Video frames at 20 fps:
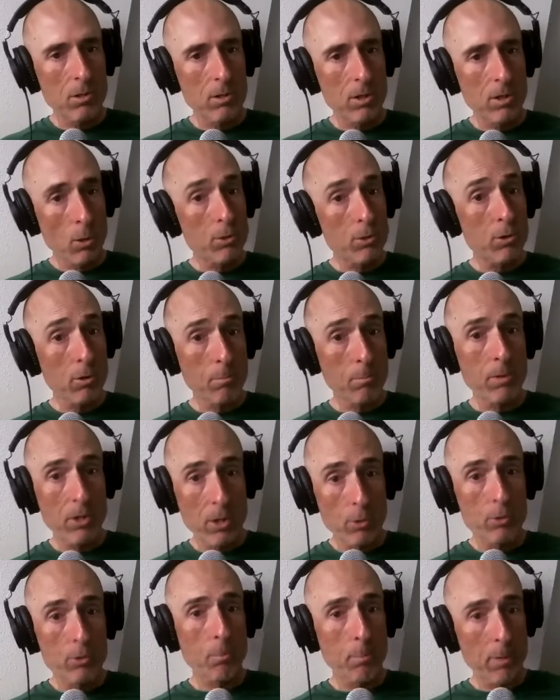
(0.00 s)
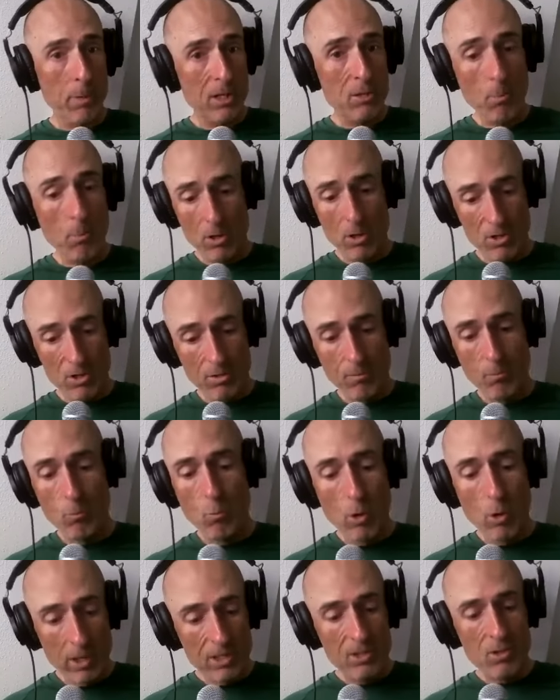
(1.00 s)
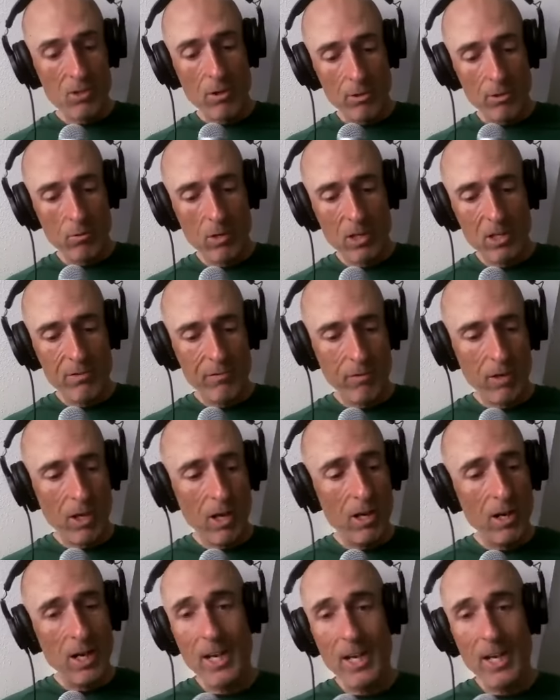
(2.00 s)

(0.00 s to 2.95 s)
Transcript: Those are those are benchmarks. The what is on the race flyer?